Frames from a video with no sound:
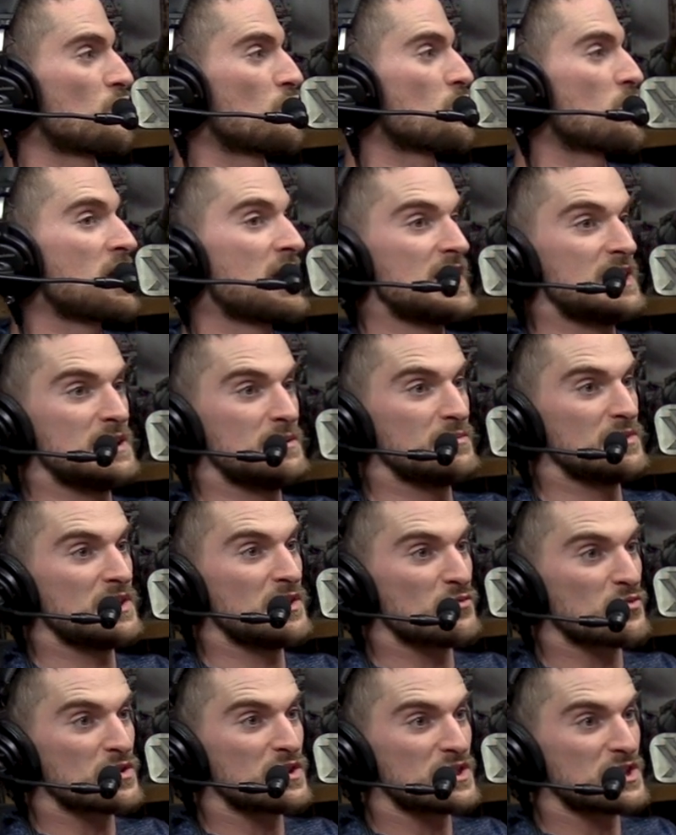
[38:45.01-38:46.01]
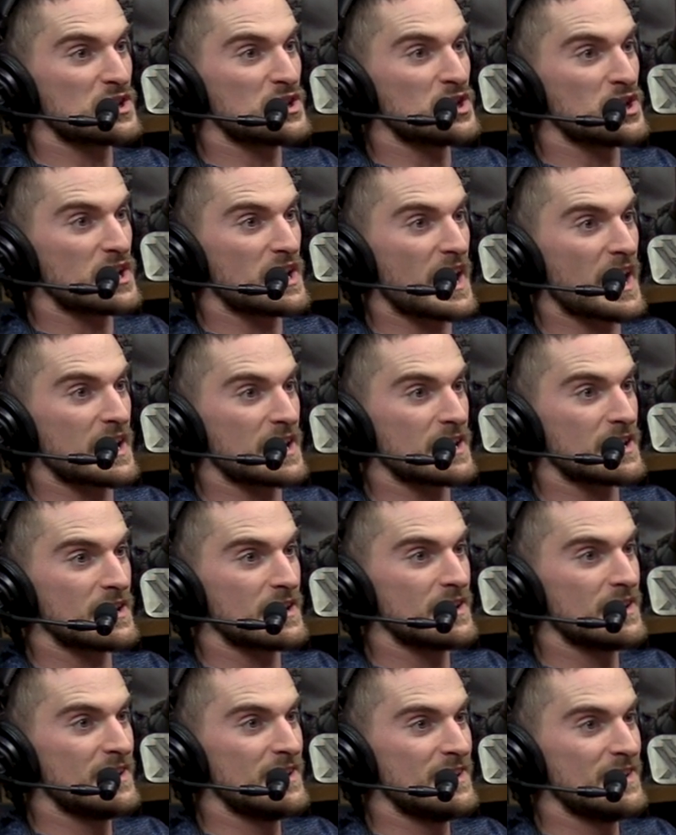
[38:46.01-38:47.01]
randomly really good at it.
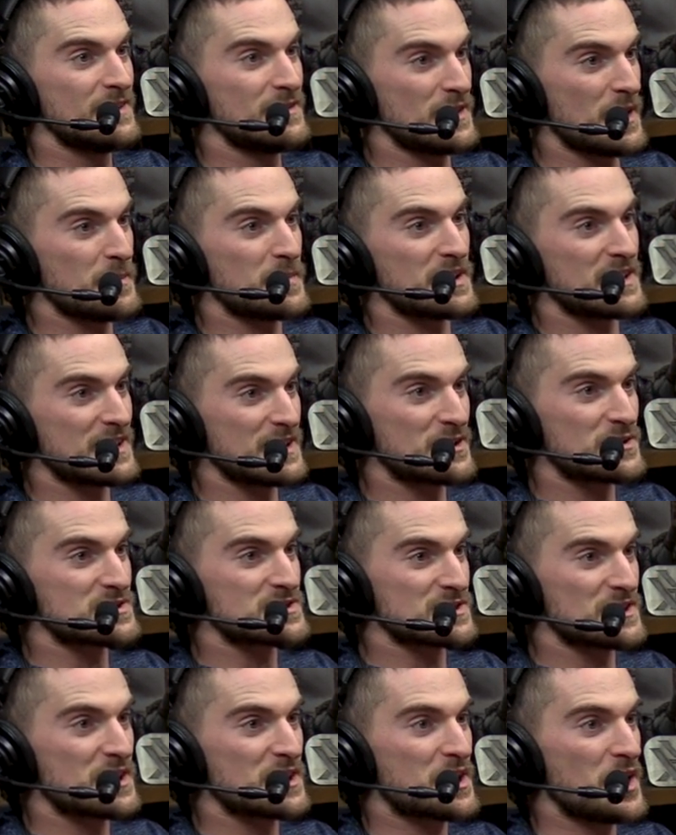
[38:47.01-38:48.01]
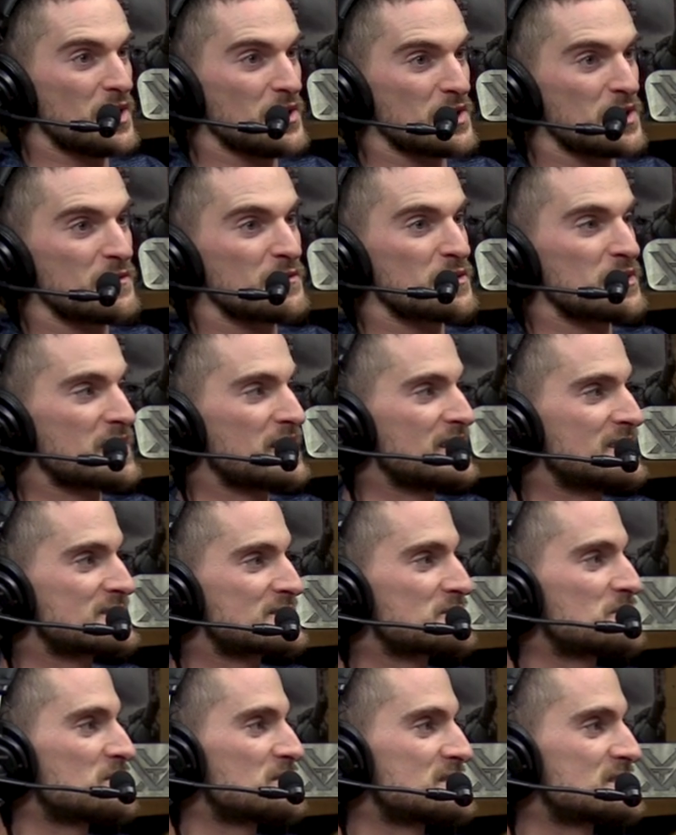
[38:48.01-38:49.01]
Yeah, that beginner's luck all over again,
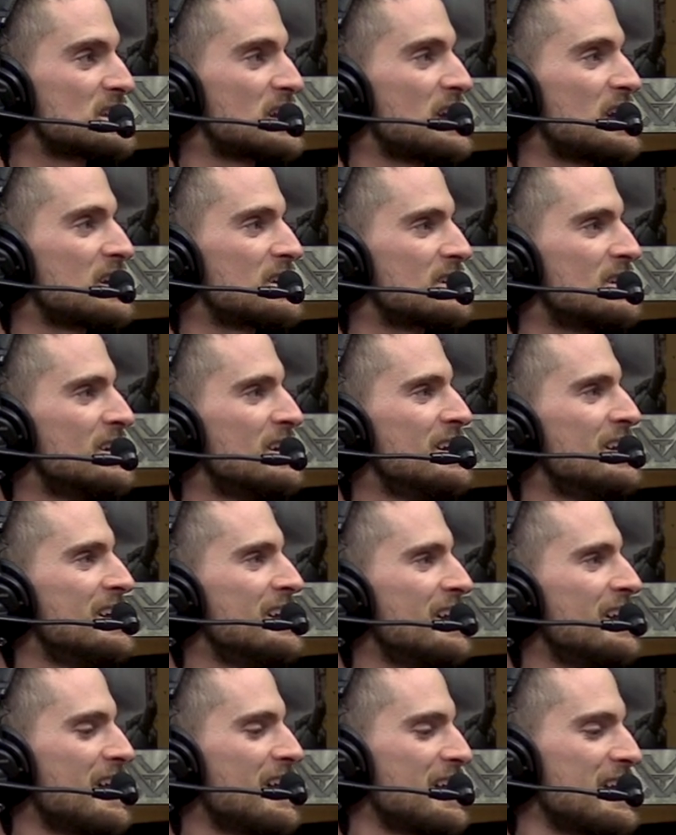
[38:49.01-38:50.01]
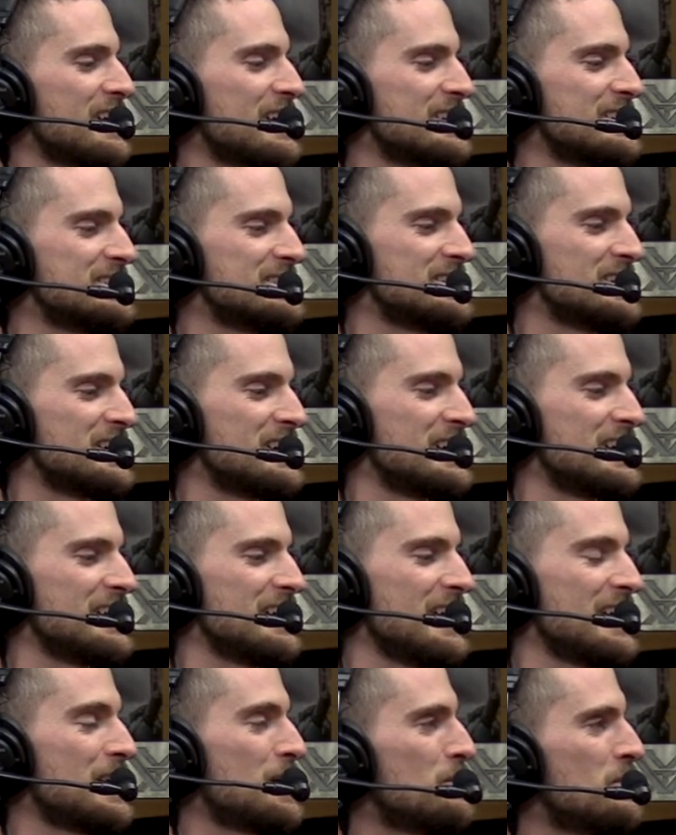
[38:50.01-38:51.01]
sort of saying, and uh,
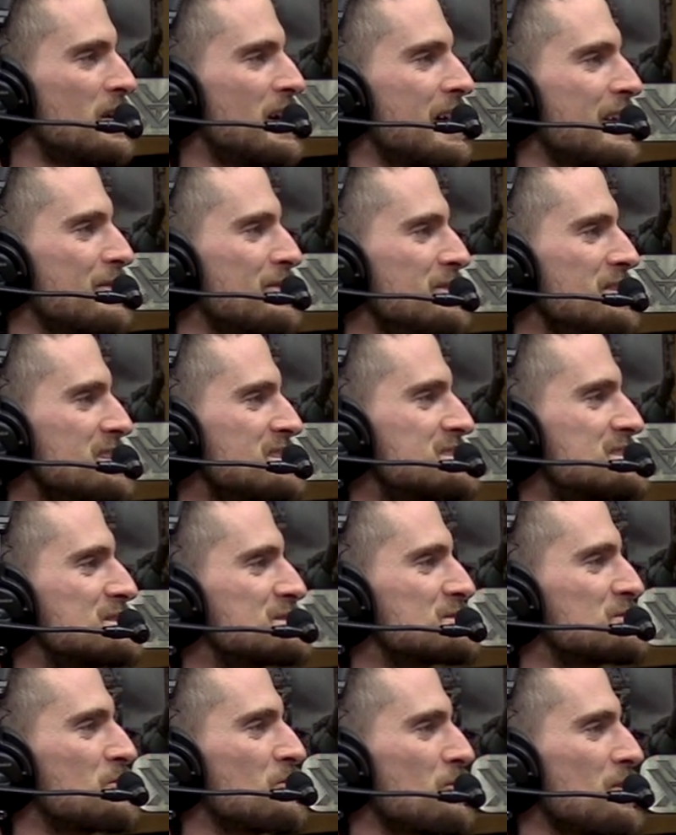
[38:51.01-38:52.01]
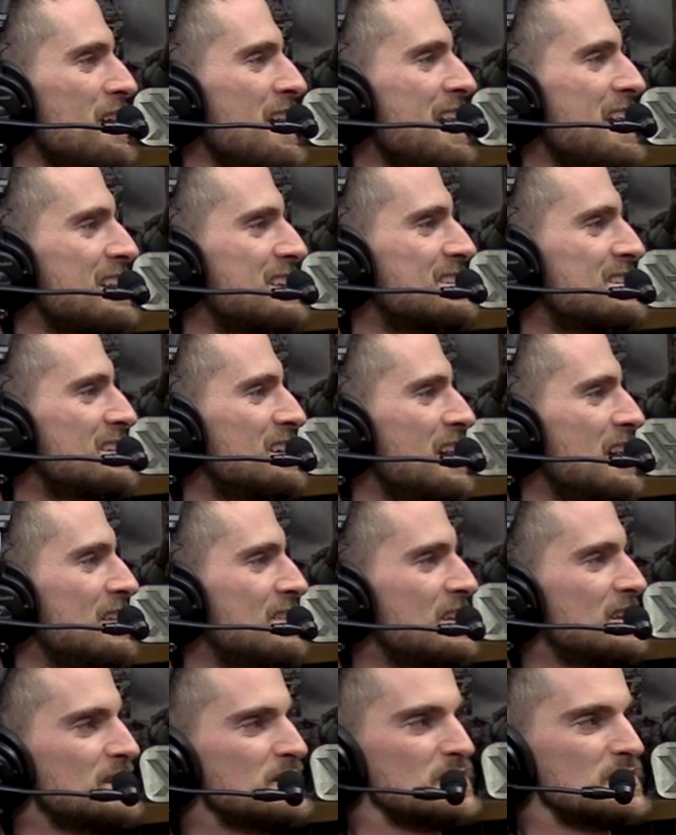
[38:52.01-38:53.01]
and I'm like, this is great.
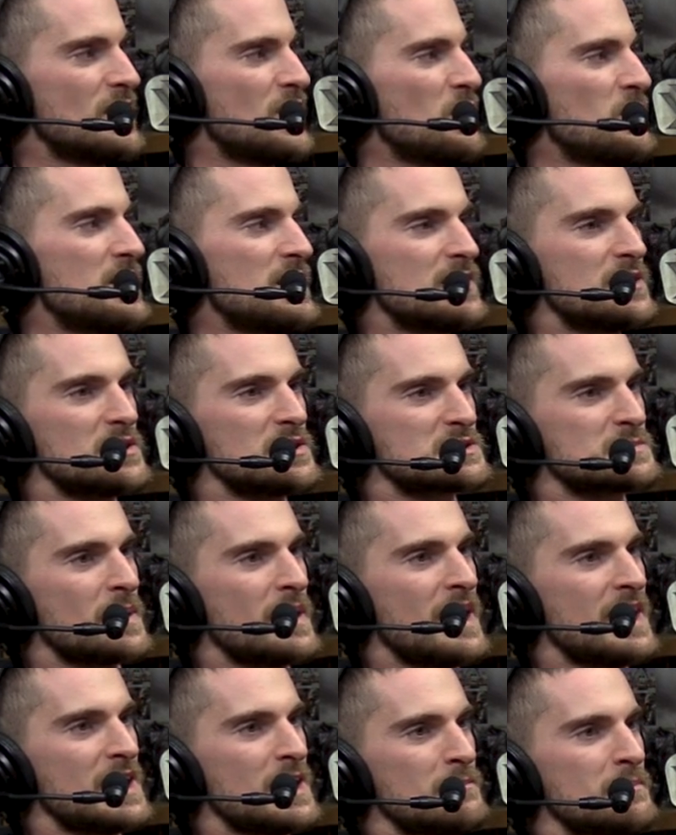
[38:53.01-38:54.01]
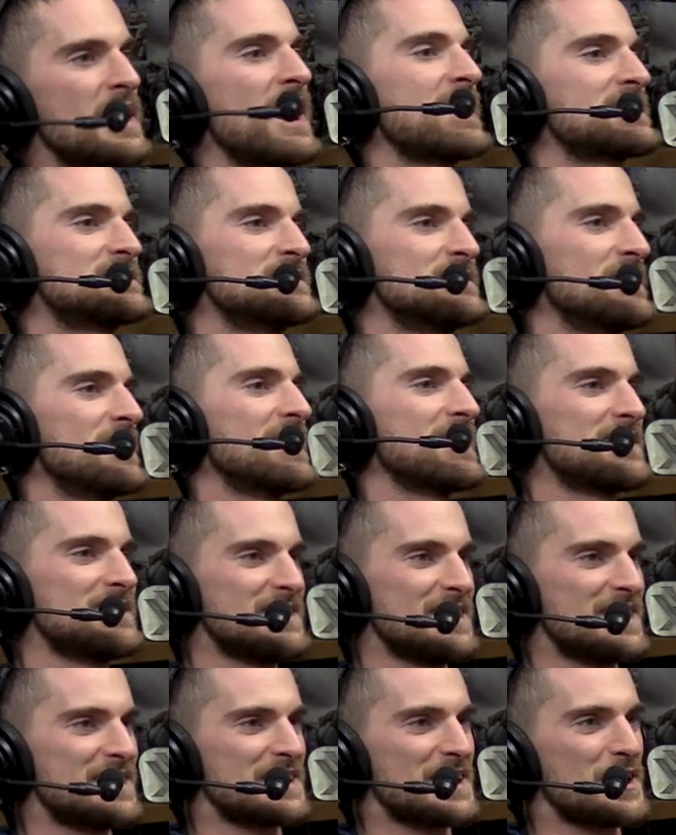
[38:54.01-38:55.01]
And then a week goes by, and I'm back to like,
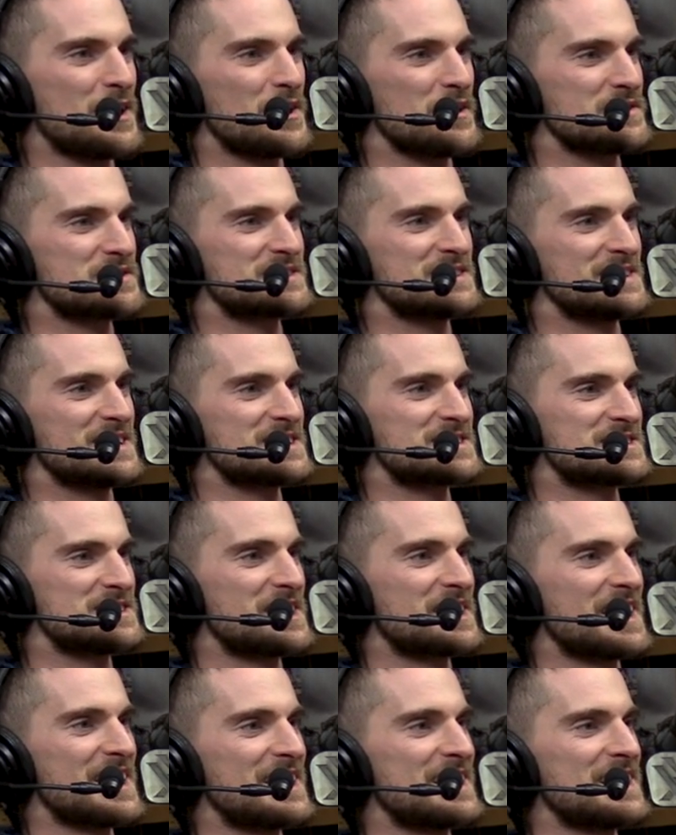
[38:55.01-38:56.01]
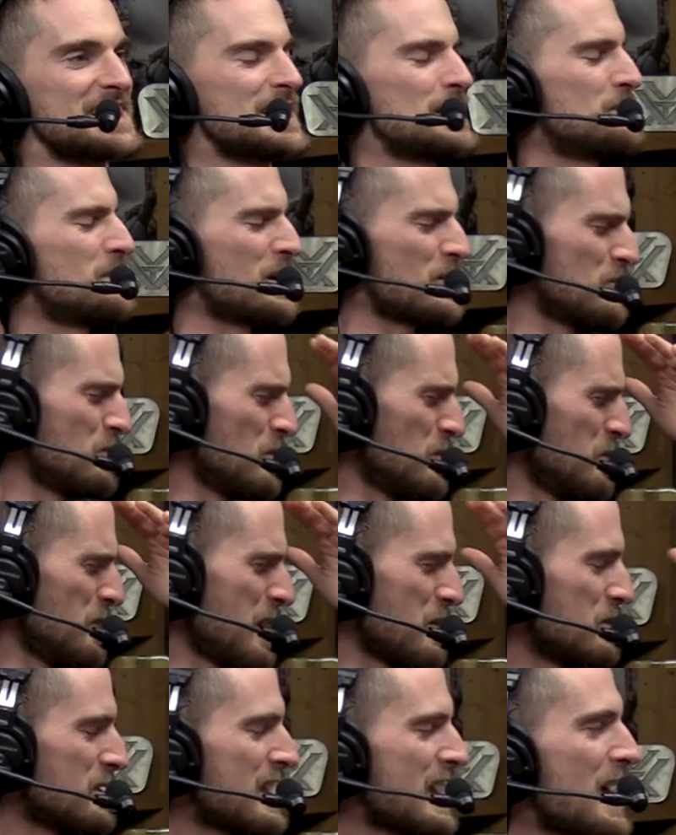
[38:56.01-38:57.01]
yeah, now all of a sudden I suck at it again. I'm like, well,
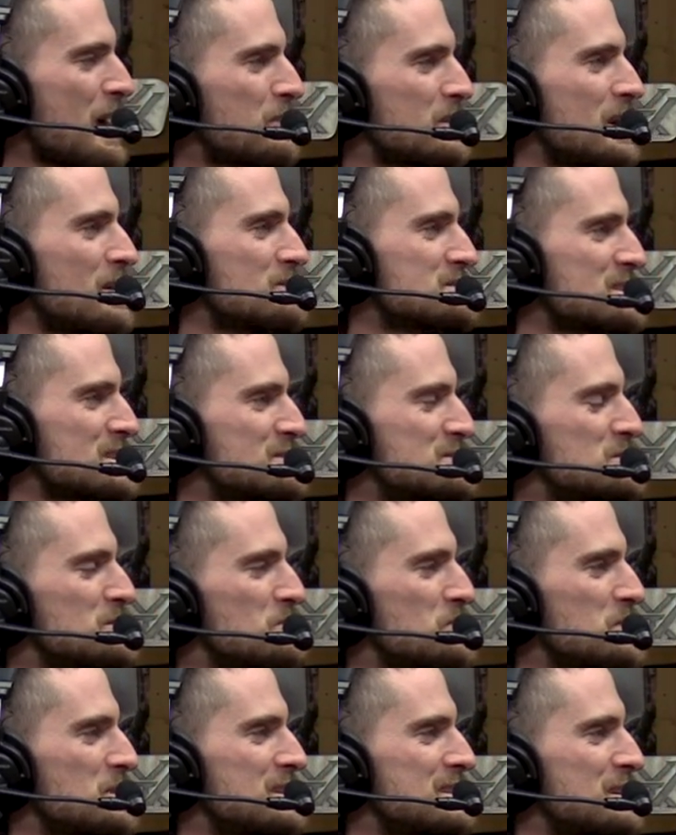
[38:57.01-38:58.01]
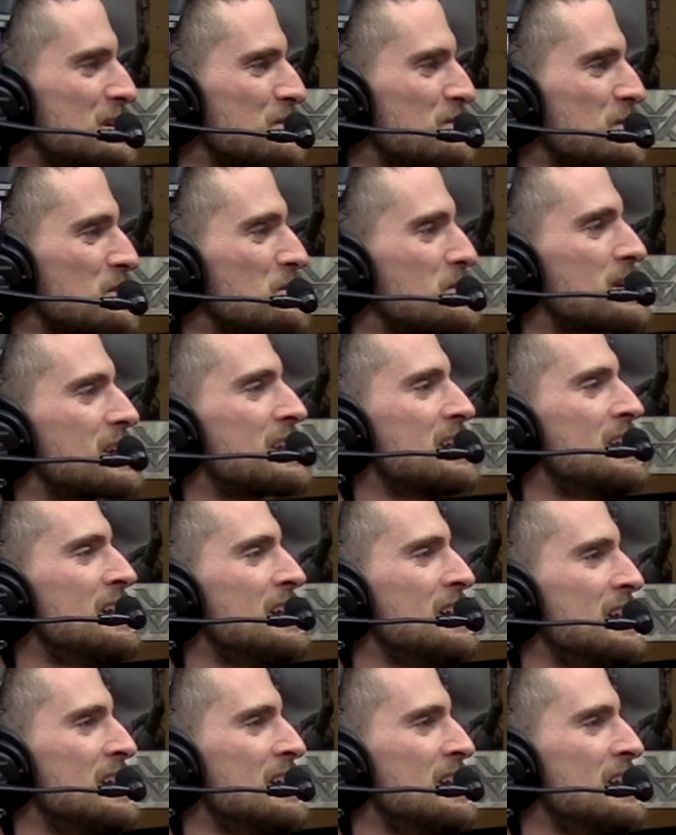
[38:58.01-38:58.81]
wait, what happened? I was like super good there for a week.